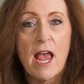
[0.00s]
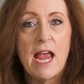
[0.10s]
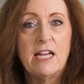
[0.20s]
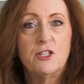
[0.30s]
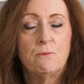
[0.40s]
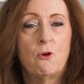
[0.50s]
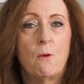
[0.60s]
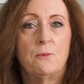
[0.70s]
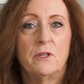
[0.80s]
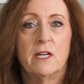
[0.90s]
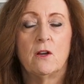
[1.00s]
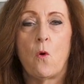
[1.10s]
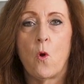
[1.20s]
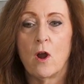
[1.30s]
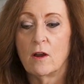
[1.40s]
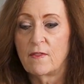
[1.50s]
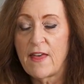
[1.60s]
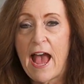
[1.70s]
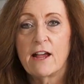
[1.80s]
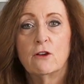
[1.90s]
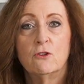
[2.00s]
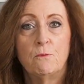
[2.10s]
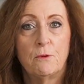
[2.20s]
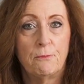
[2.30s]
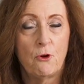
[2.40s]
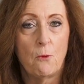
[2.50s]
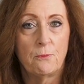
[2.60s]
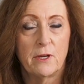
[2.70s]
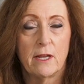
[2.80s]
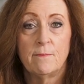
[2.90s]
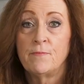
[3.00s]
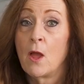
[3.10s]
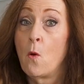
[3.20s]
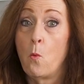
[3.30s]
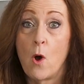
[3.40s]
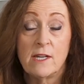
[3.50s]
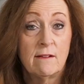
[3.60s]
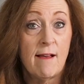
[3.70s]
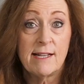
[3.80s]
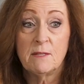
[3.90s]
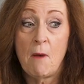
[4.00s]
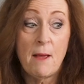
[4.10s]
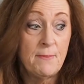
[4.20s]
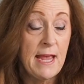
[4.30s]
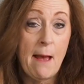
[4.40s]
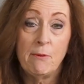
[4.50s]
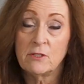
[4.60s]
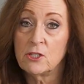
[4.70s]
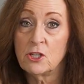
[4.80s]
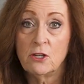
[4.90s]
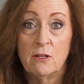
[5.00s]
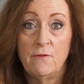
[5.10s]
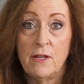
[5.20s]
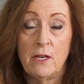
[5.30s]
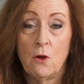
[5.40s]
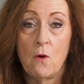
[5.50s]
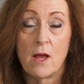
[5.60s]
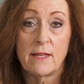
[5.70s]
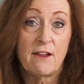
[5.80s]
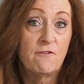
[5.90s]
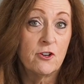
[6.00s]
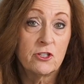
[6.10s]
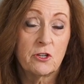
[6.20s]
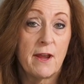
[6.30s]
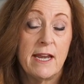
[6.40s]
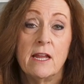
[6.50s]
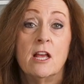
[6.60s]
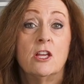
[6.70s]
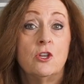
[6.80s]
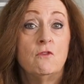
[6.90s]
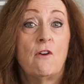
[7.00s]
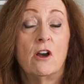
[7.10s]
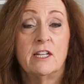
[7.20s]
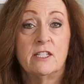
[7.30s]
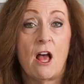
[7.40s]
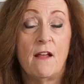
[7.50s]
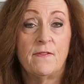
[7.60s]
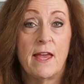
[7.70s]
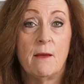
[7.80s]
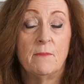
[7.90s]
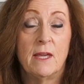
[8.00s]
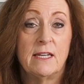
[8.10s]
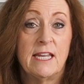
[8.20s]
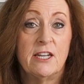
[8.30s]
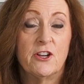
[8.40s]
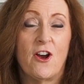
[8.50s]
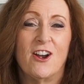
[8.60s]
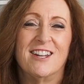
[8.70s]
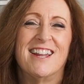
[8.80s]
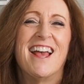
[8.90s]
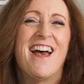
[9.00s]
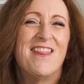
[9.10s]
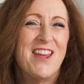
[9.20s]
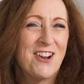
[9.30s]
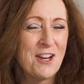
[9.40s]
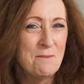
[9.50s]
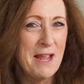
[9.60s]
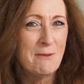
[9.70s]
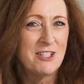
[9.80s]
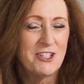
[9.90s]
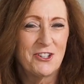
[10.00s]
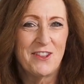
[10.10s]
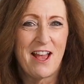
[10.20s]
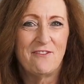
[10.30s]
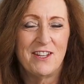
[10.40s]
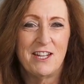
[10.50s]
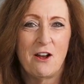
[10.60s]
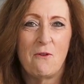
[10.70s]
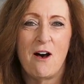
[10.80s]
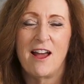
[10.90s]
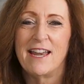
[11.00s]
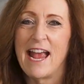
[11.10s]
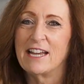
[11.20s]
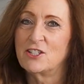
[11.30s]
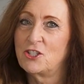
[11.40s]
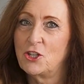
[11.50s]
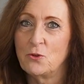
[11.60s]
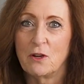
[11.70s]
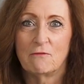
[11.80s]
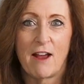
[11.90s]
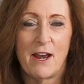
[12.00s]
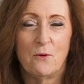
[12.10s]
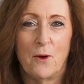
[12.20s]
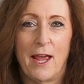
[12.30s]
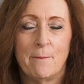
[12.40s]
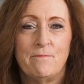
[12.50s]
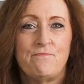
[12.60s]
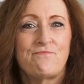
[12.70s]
age appropriate or that group appropriate. One class might be able to turn the video on, like first grade, you've already taught them in kindergarten, they're going to be able to turn that video on and do it right away.